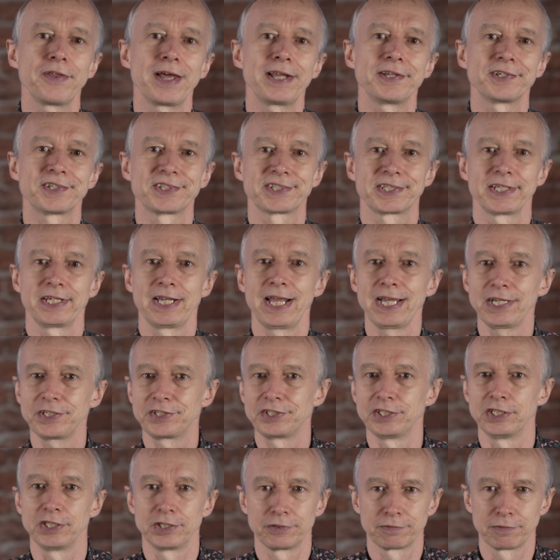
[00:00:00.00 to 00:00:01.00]
then
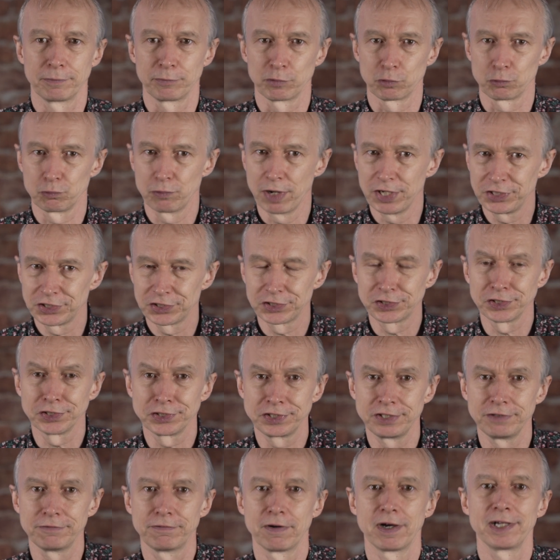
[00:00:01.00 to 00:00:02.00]
select it from the
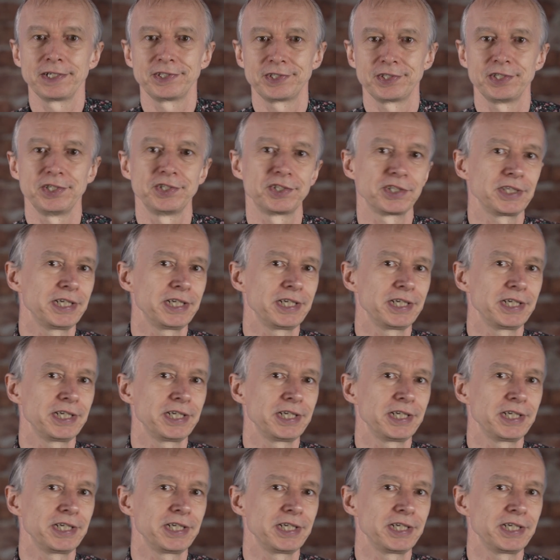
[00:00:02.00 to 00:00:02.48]
registered devices